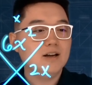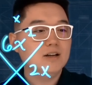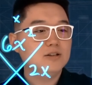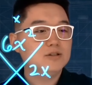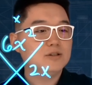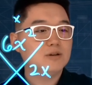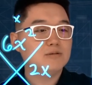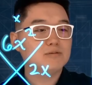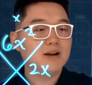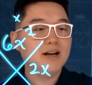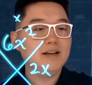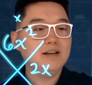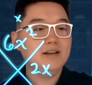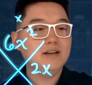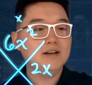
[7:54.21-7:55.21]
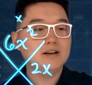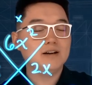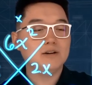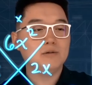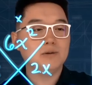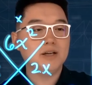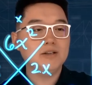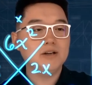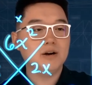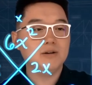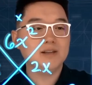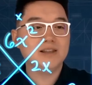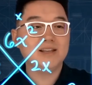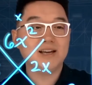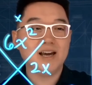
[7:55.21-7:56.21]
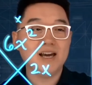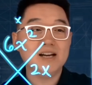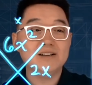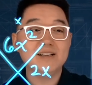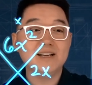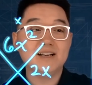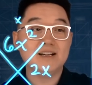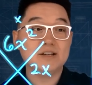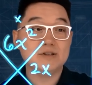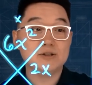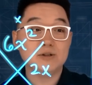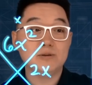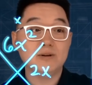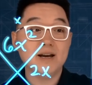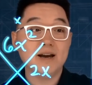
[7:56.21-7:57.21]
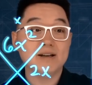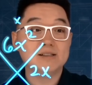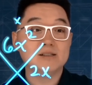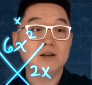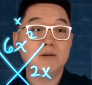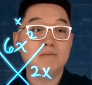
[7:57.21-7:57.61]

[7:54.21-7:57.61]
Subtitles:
So right here we know that the area is 2x,